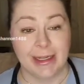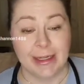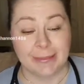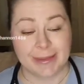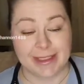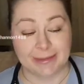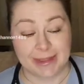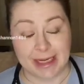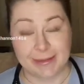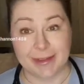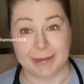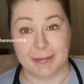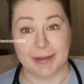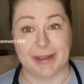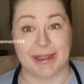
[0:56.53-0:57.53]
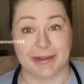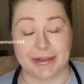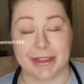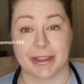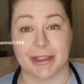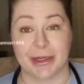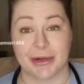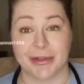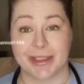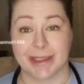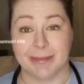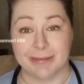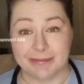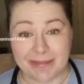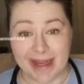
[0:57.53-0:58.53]
but sometimes I'm a little slow to
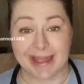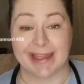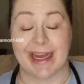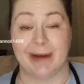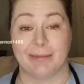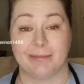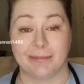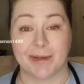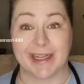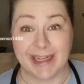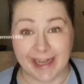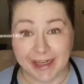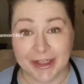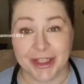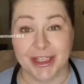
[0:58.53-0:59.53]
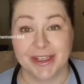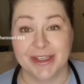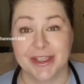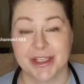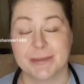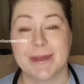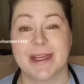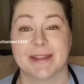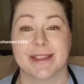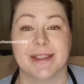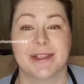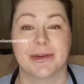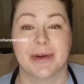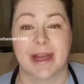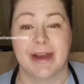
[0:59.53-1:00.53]
make that connection just because I
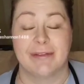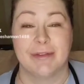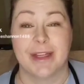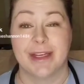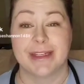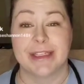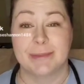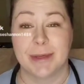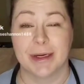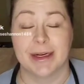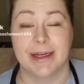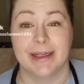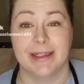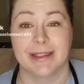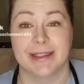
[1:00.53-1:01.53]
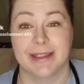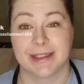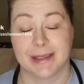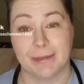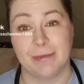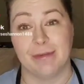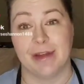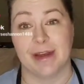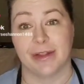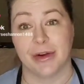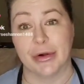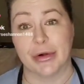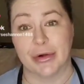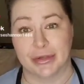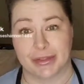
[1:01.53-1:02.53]
don't have the experience as some of the other
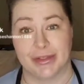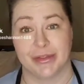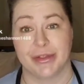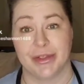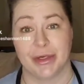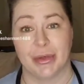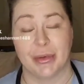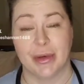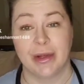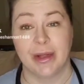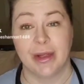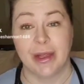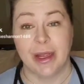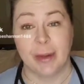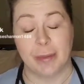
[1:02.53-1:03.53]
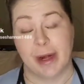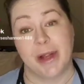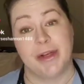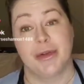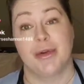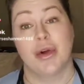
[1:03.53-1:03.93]
nurses do. But I do